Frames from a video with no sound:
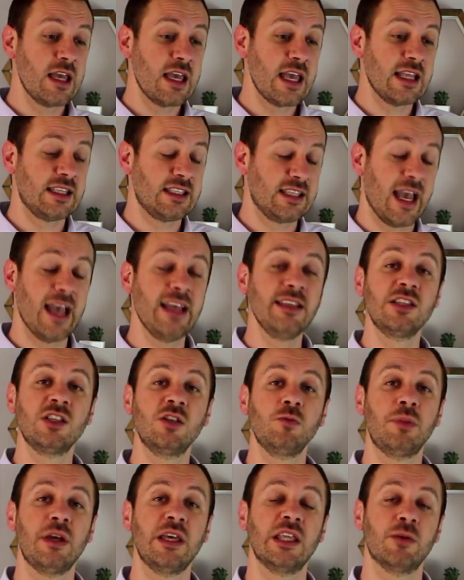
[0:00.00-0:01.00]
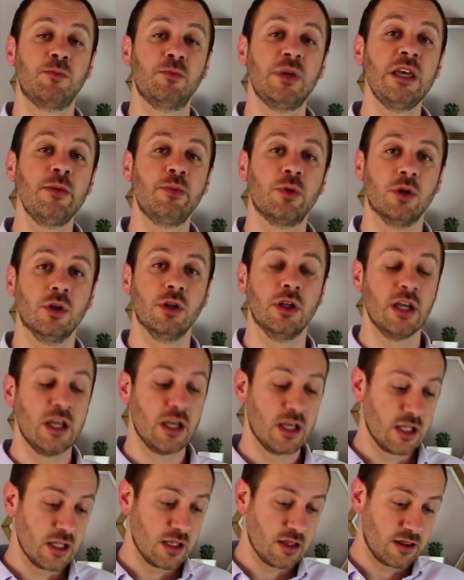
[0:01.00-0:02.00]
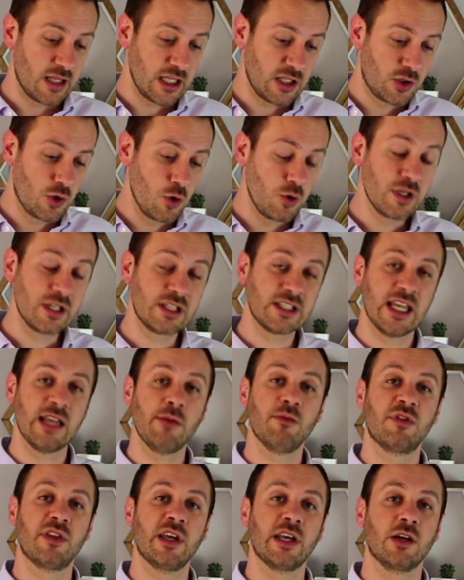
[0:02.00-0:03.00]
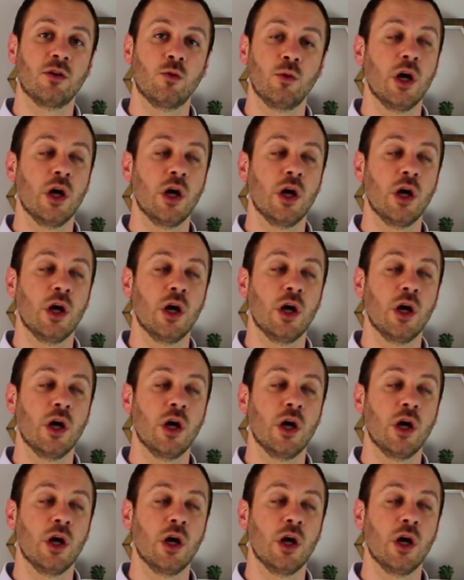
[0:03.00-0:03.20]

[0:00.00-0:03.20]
it tends to be that people, they do the same thing.